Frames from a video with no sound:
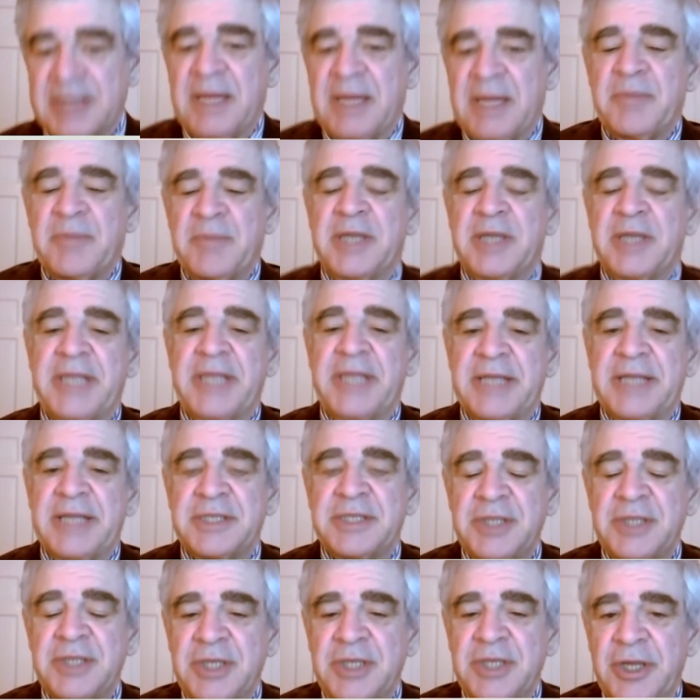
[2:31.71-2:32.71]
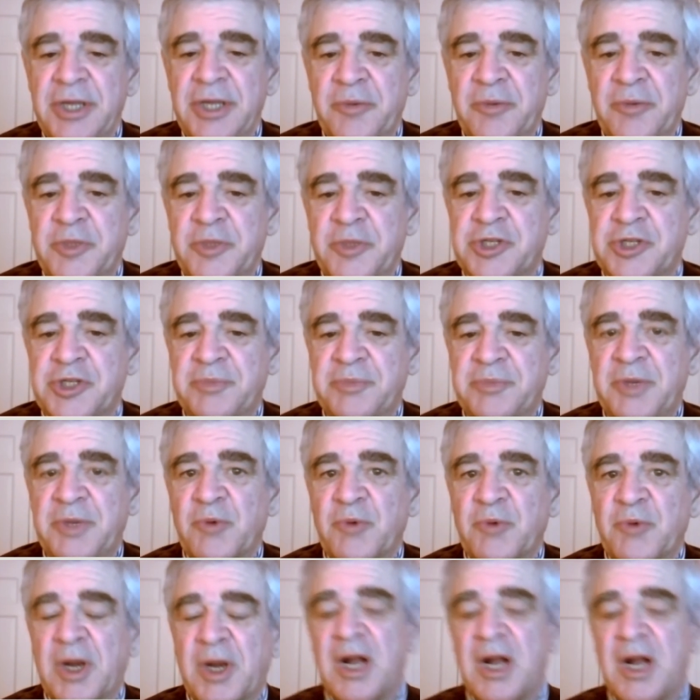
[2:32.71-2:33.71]
Mm-hmm. Then by the end of the year, we
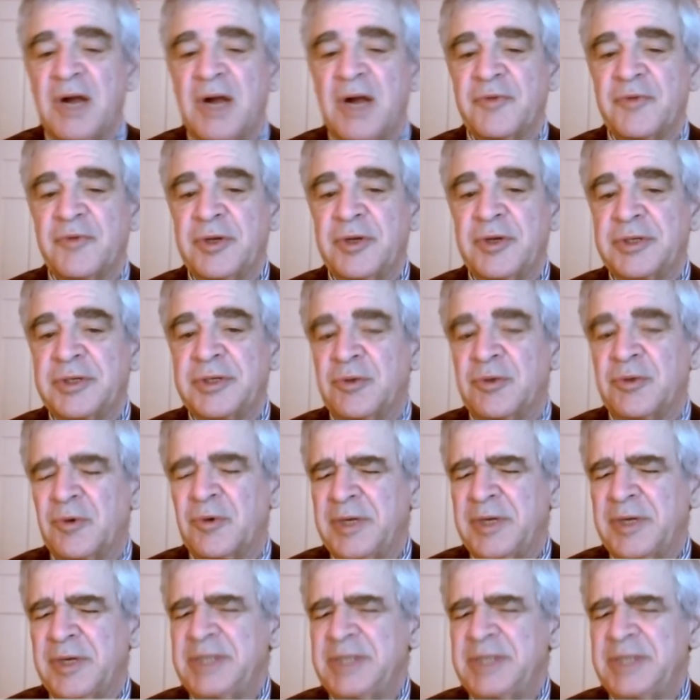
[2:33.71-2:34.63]
should be recovered,